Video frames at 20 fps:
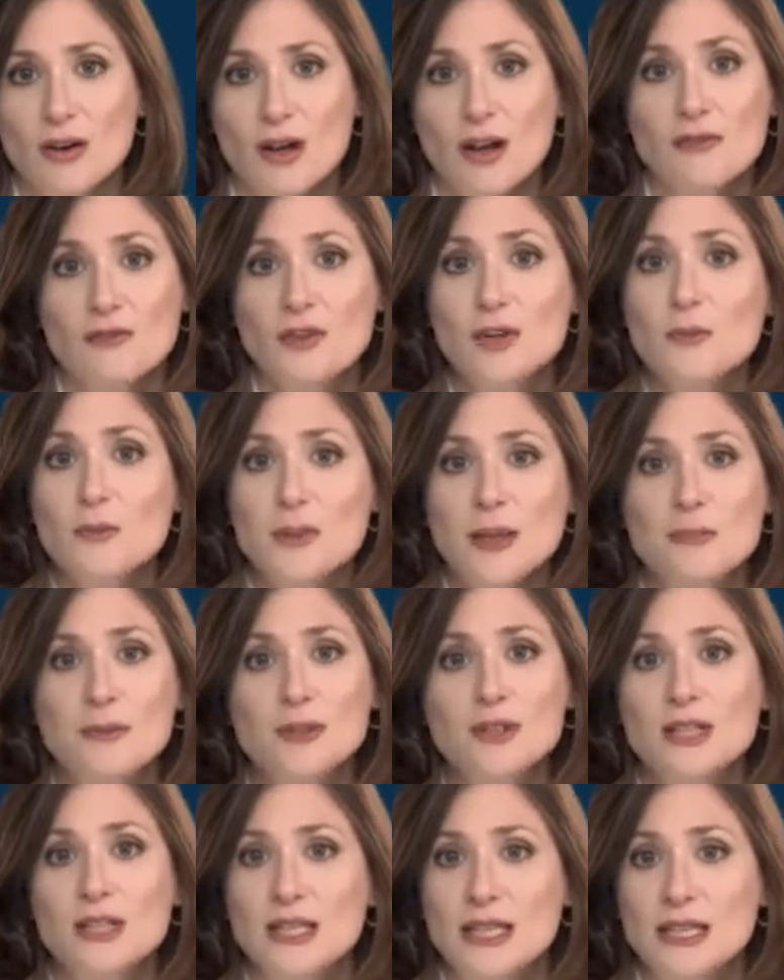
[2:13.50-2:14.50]
few people
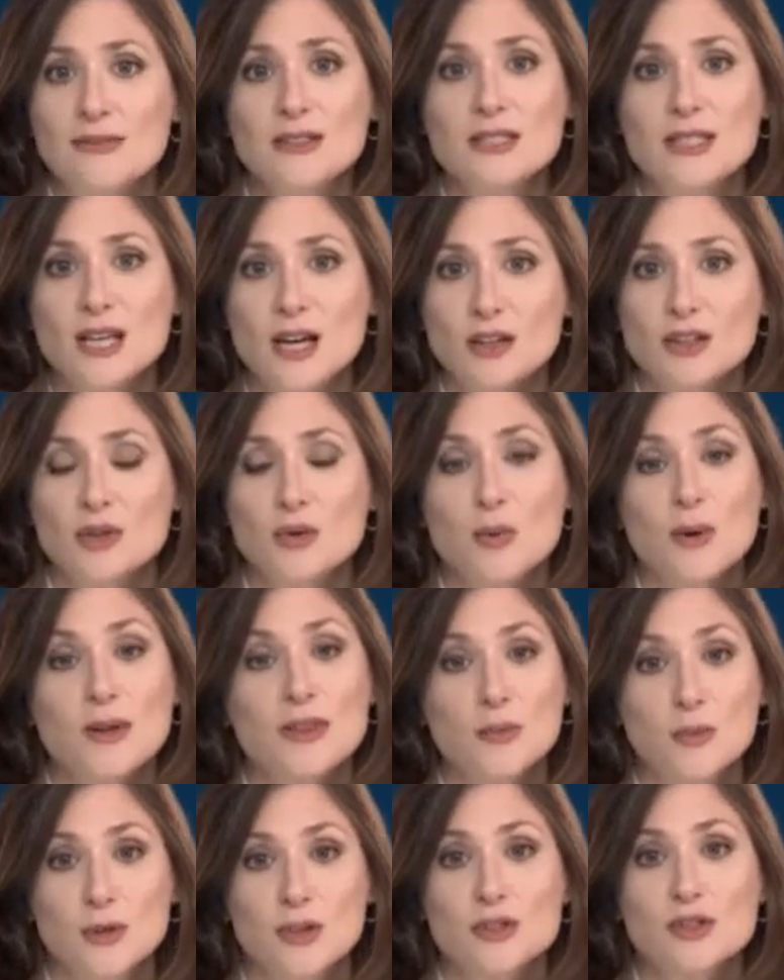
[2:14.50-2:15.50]
could even tell you what the
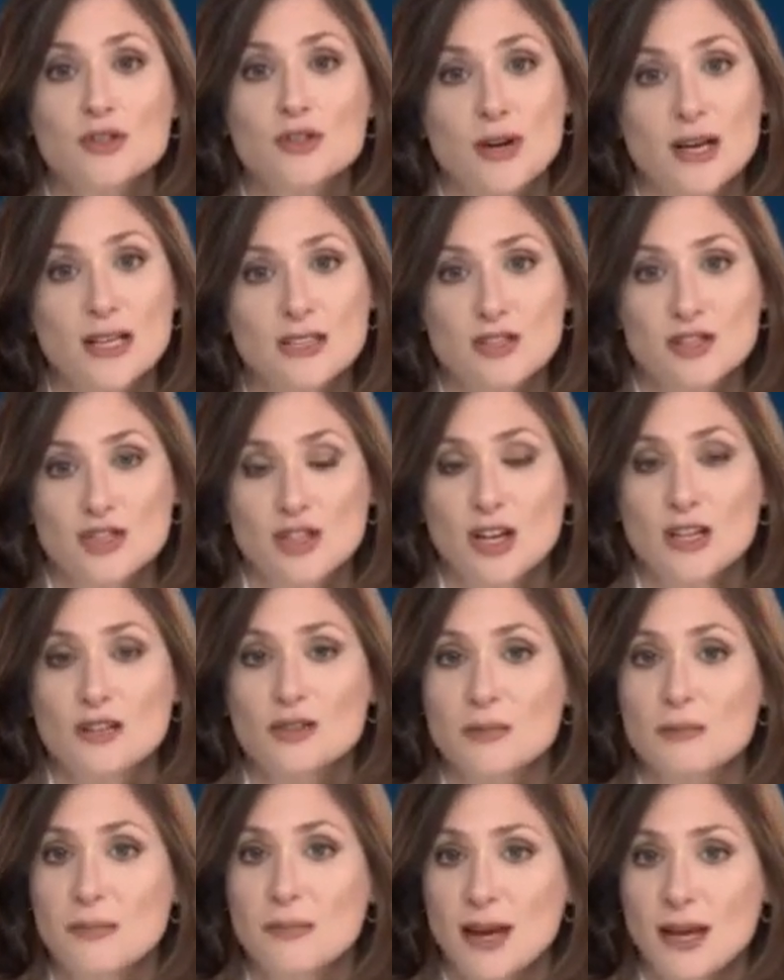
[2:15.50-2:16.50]
word
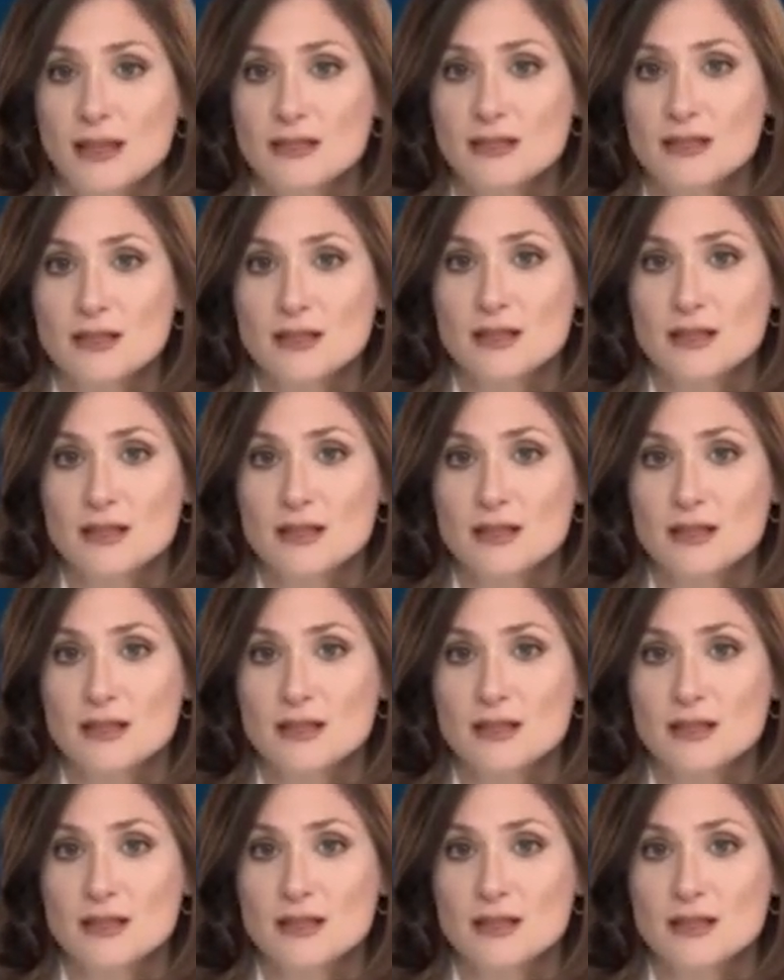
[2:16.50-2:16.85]
transgender meant.